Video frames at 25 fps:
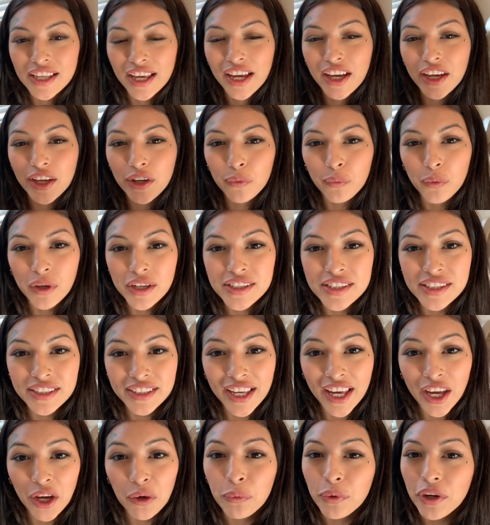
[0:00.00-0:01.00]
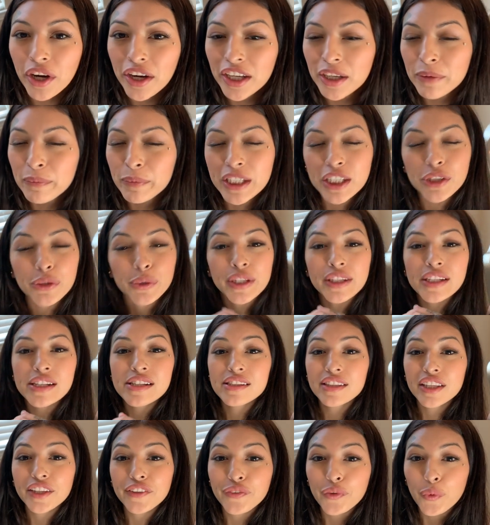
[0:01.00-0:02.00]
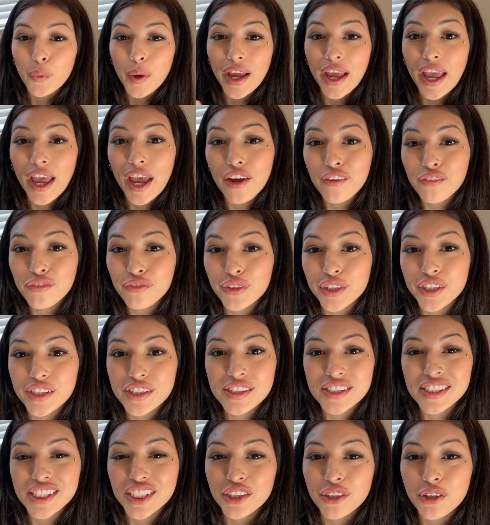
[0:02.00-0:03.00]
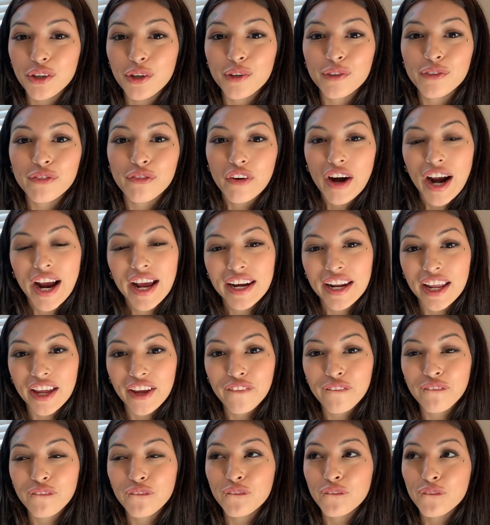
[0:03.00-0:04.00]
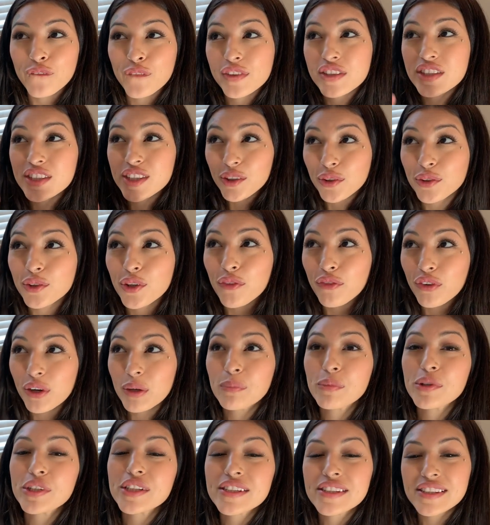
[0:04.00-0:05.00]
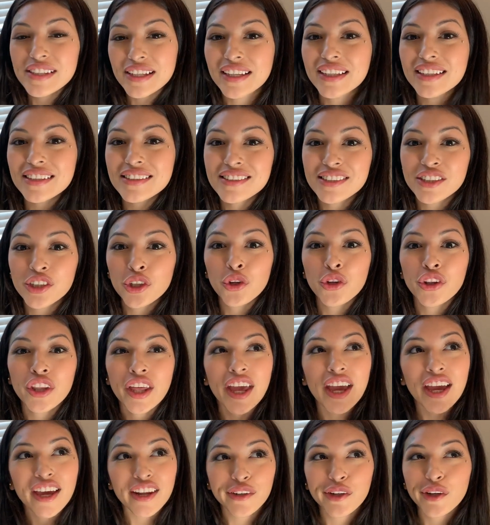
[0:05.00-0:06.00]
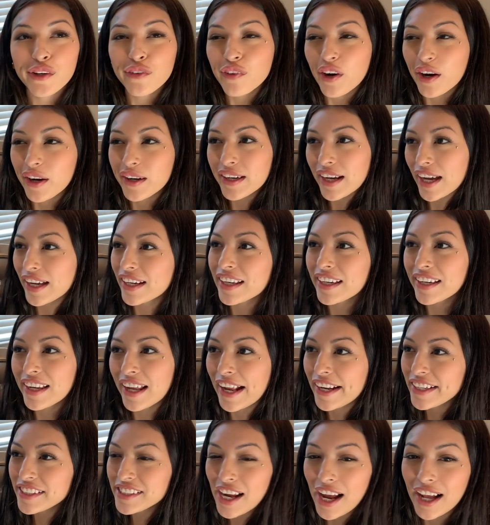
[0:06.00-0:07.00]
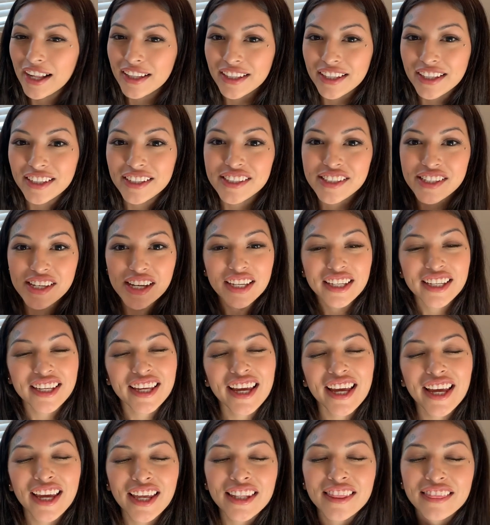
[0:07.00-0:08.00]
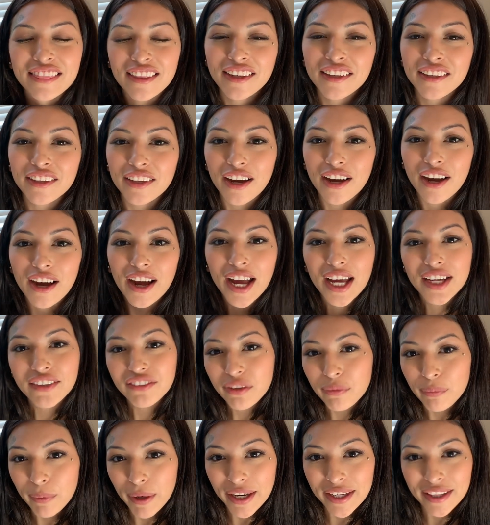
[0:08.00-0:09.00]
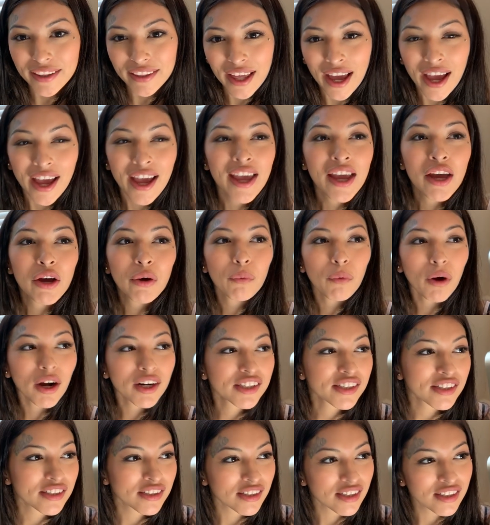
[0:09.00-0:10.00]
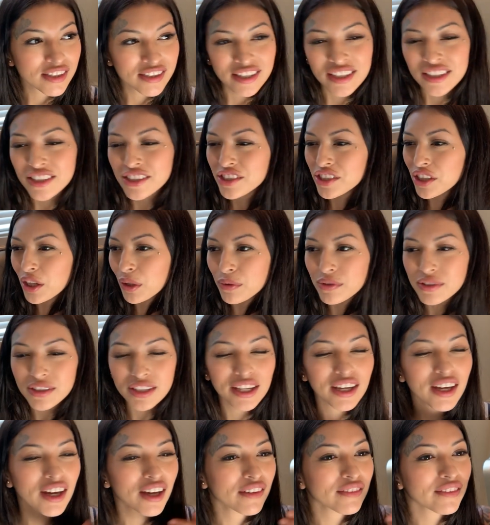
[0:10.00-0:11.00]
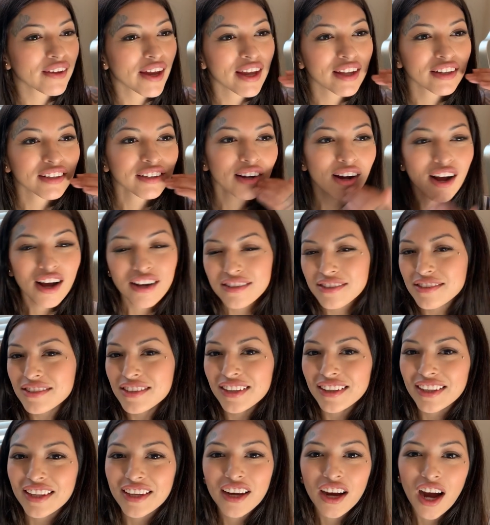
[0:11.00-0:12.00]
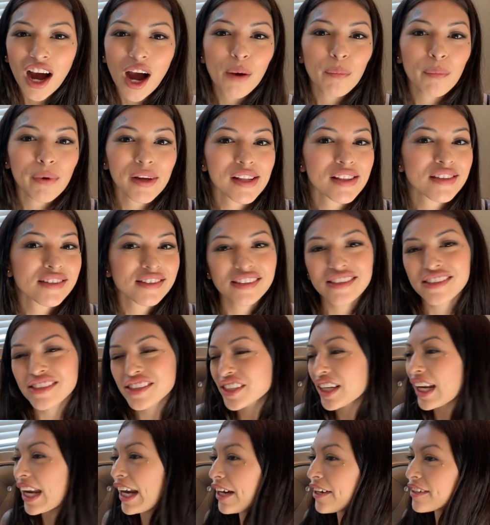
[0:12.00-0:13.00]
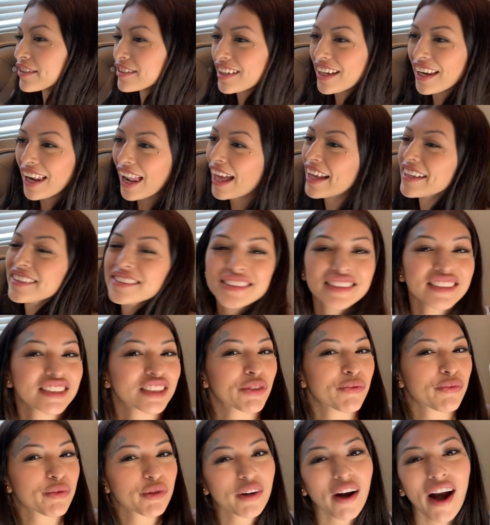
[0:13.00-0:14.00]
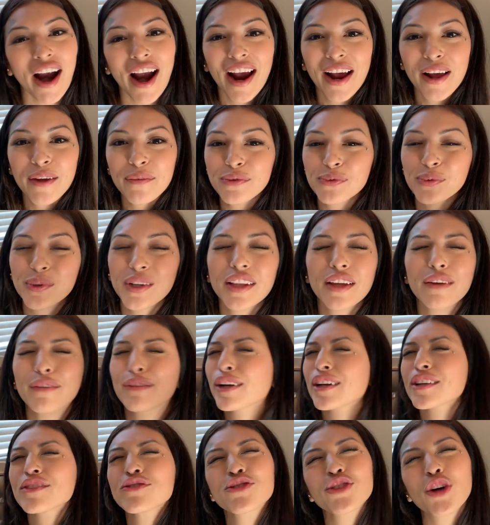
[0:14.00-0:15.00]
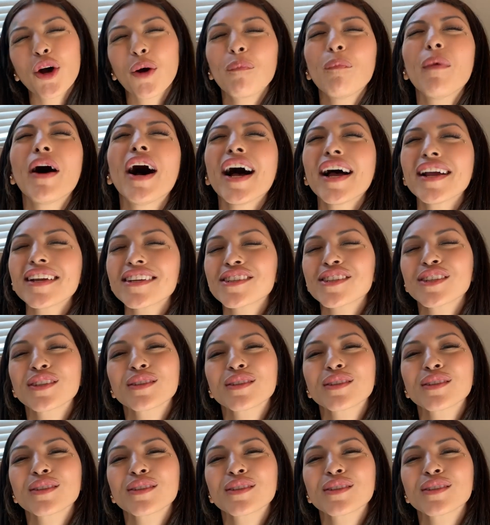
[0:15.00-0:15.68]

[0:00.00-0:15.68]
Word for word: And once again, we are going to be doing this giveaway every single Friday till November 6th, till the end of our 90-day challenge. Again, thank y'all, everybody that watches us and shows love and constantly comments and shares and likes and subscribes. Thank y'all so much.